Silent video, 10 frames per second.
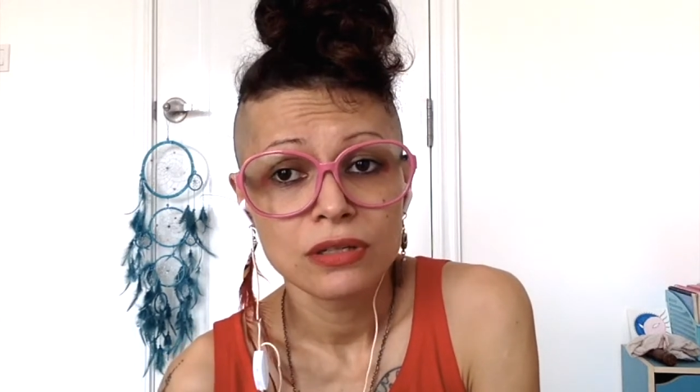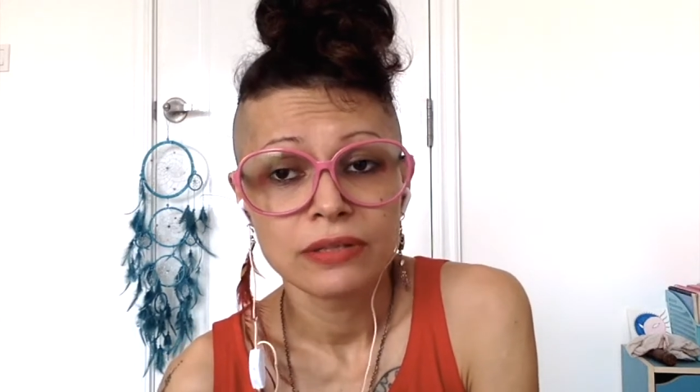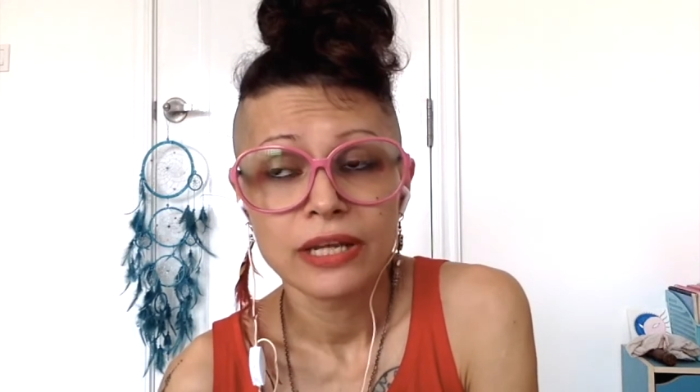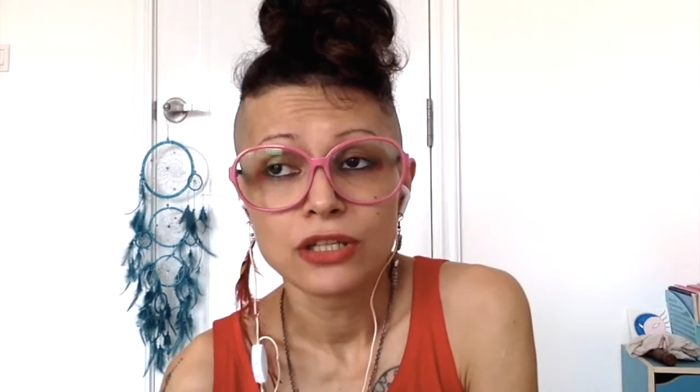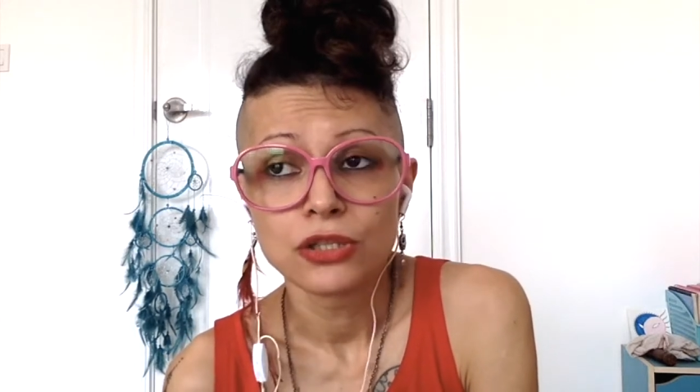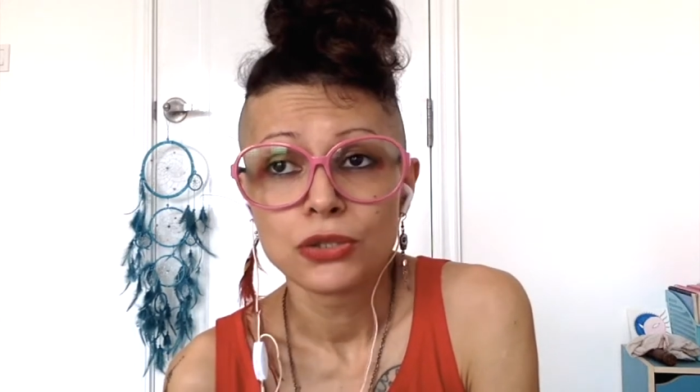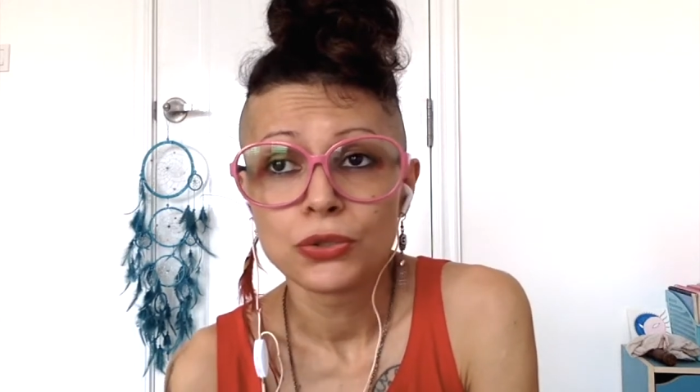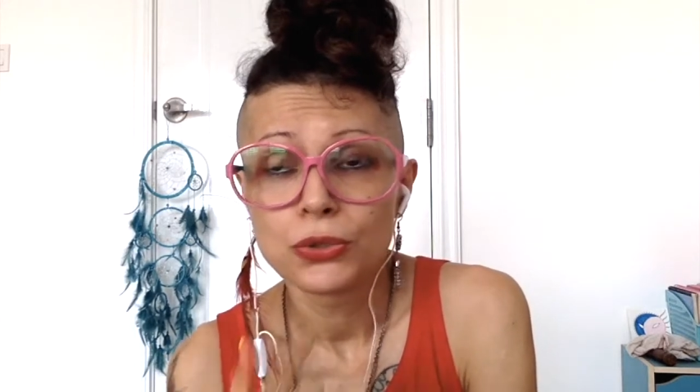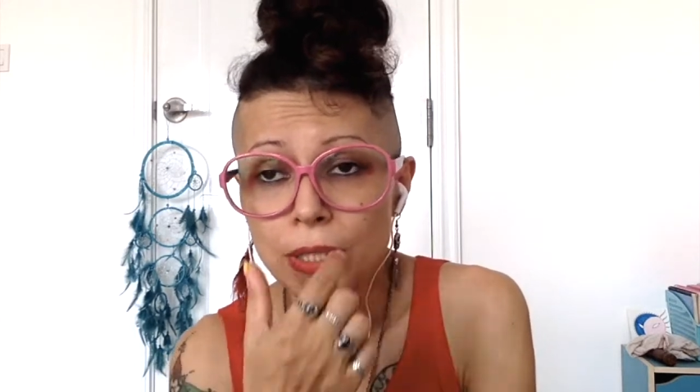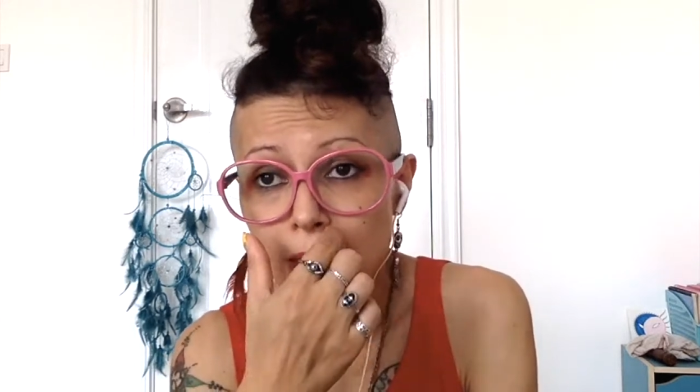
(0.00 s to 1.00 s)
that
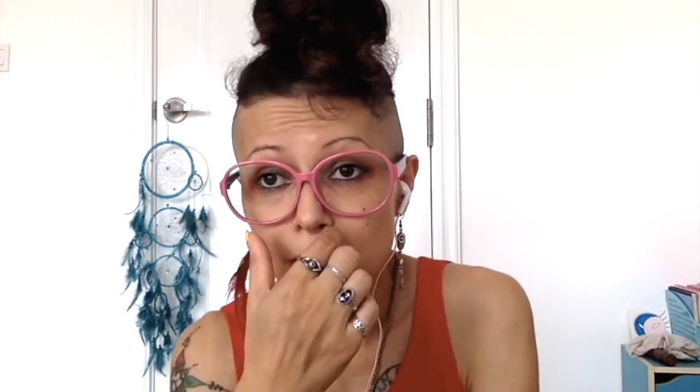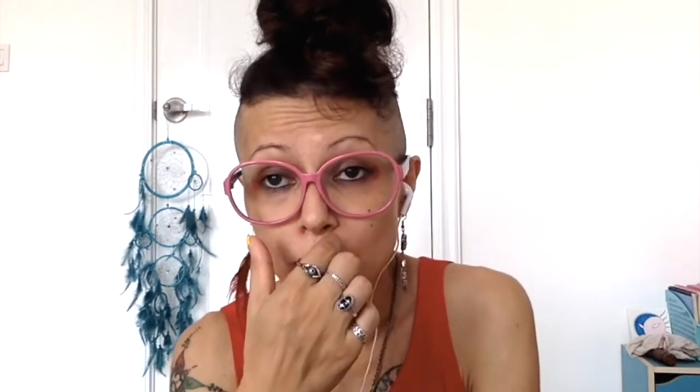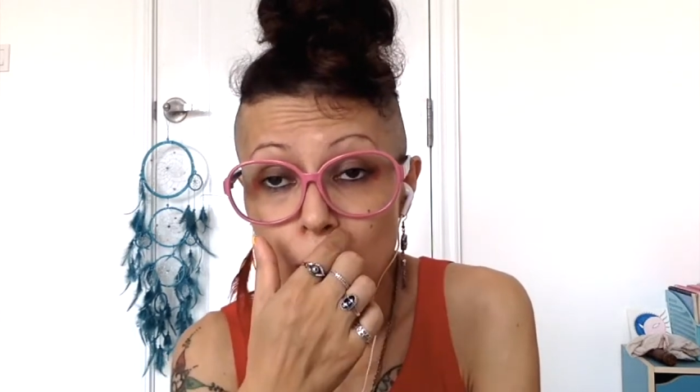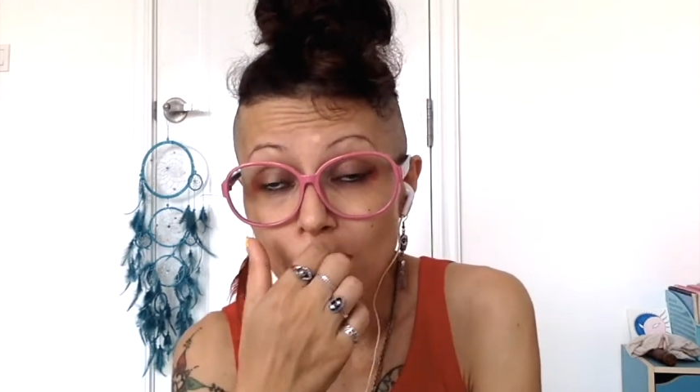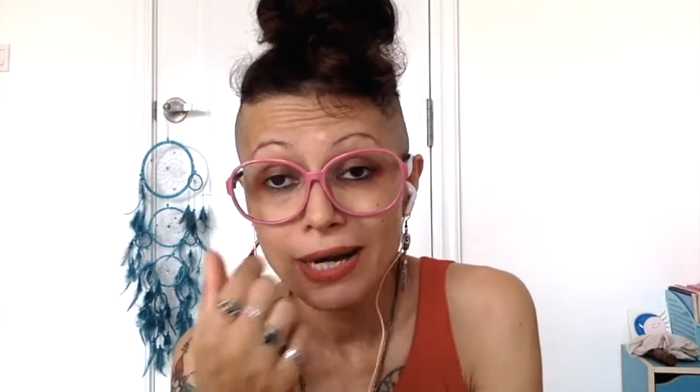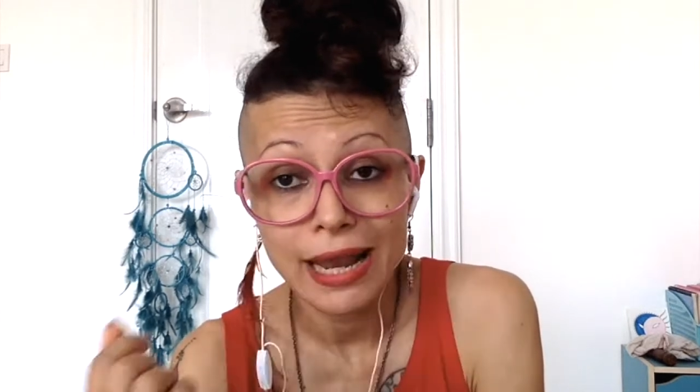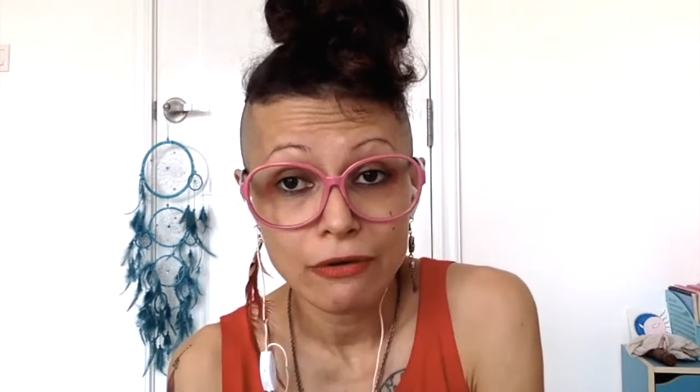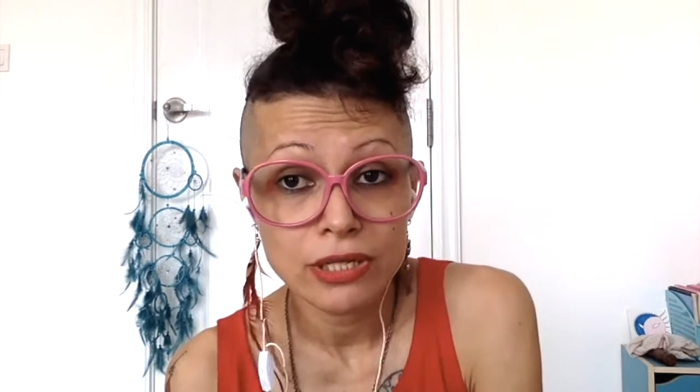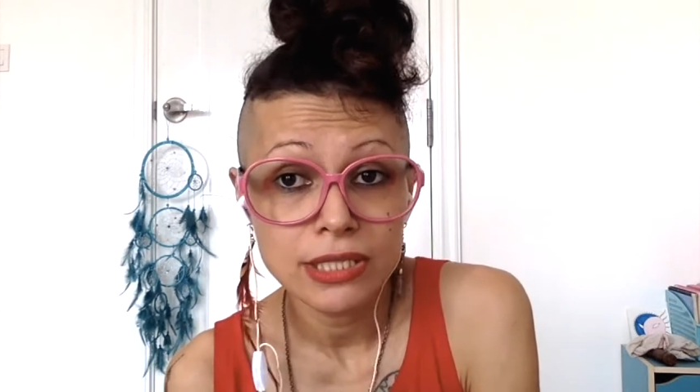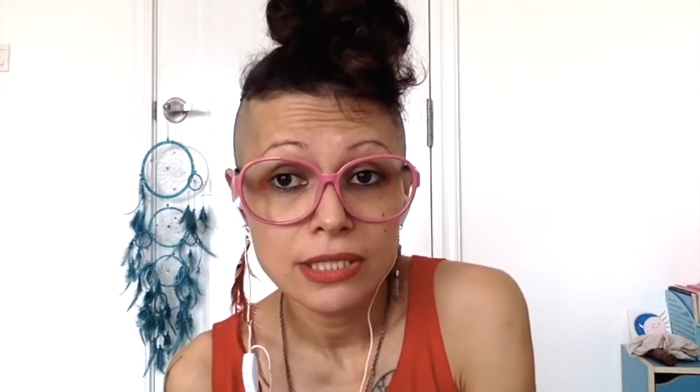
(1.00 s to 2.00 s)
you need more
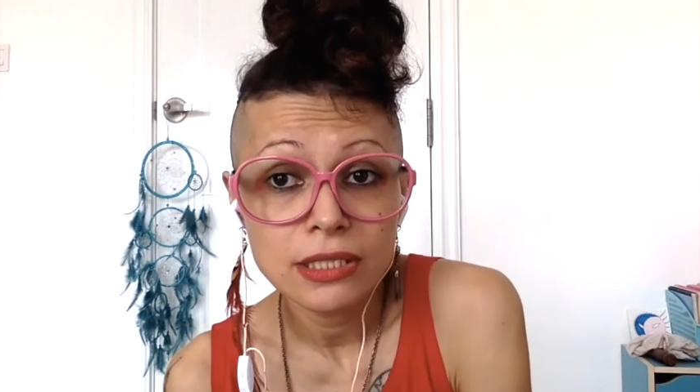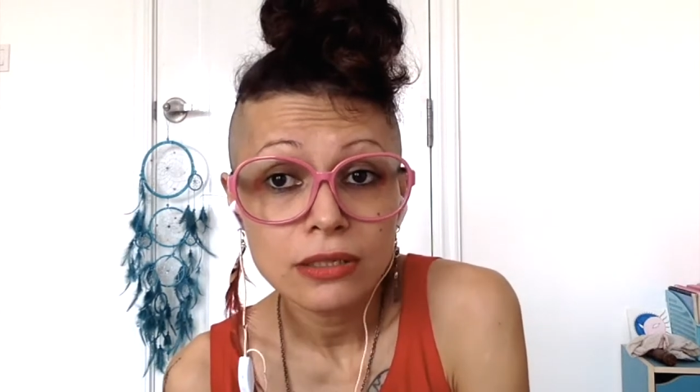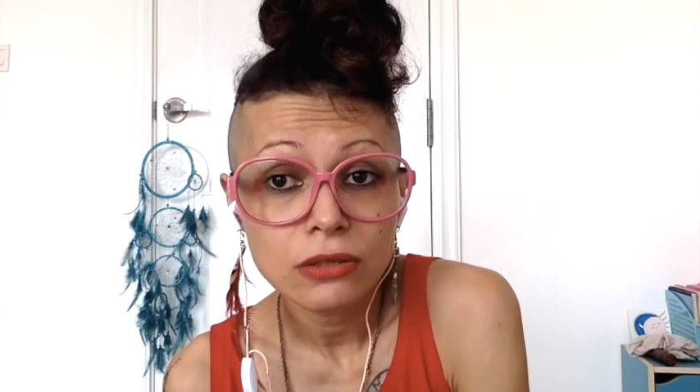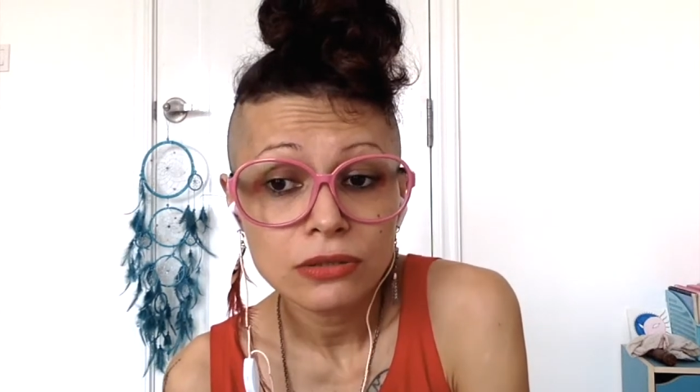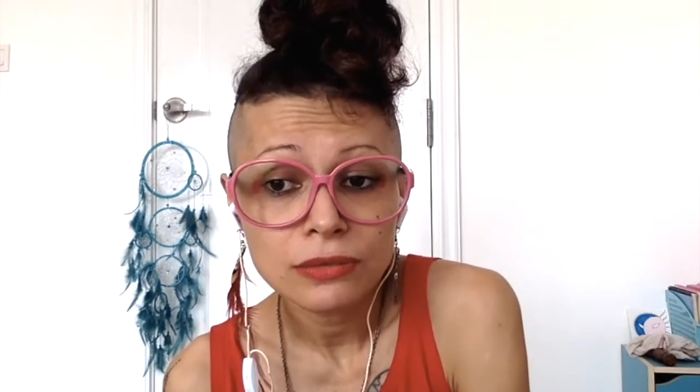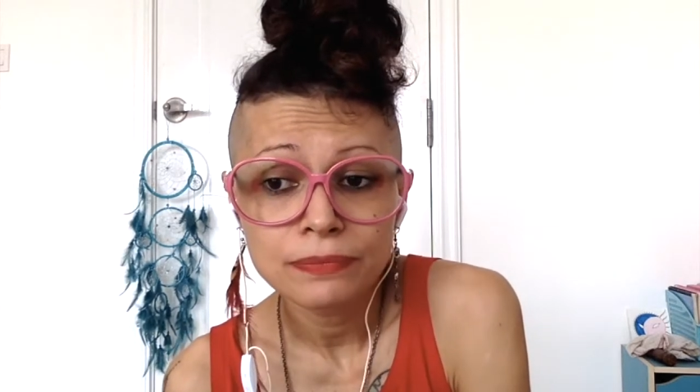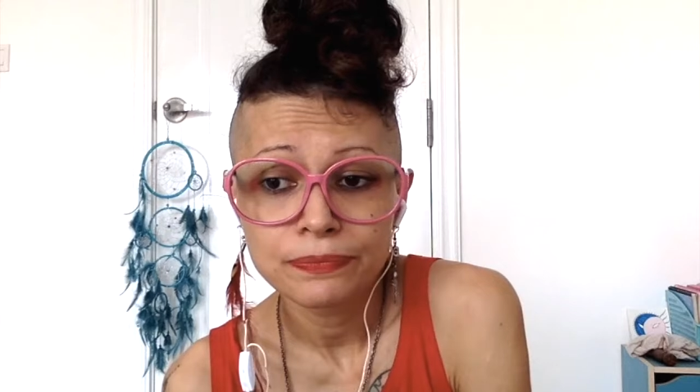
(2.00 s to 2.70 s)
clarity on,